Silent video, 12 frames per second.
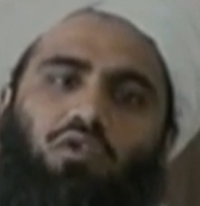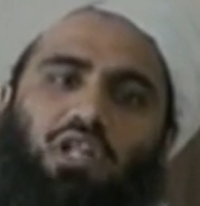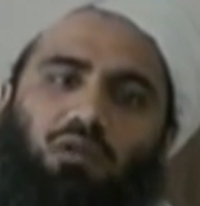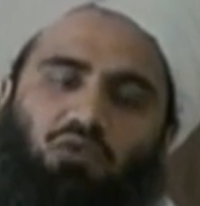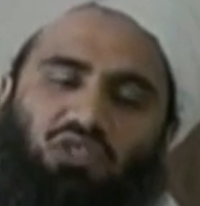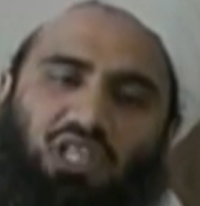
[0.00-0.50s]

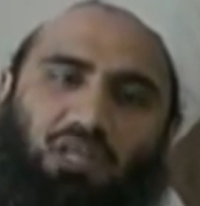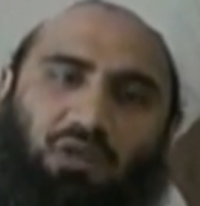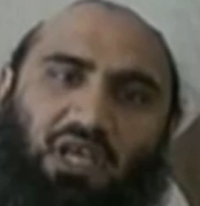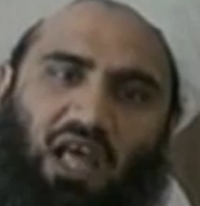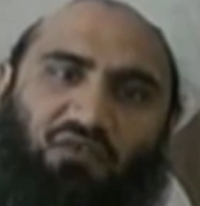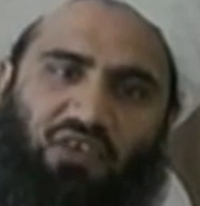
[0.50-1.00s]
under our
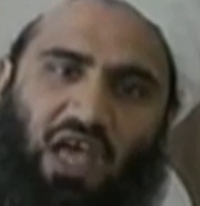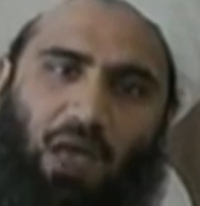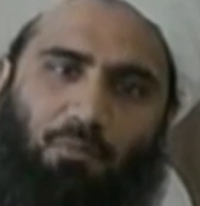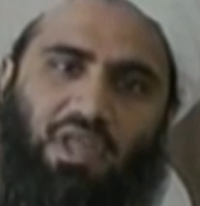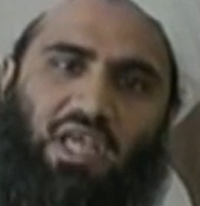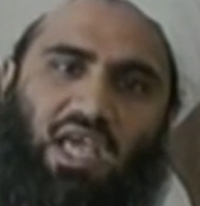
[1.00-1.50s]

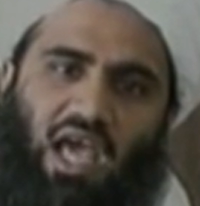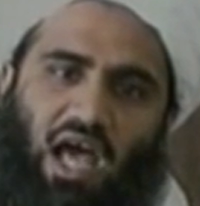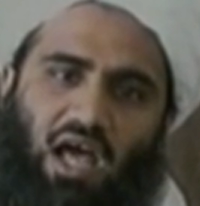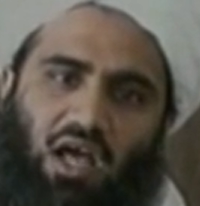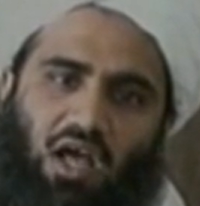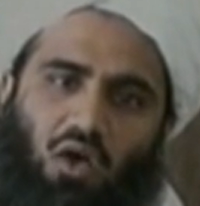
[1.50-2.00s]
terms and
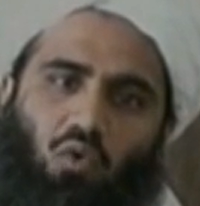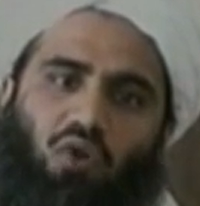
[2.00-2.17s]
conditions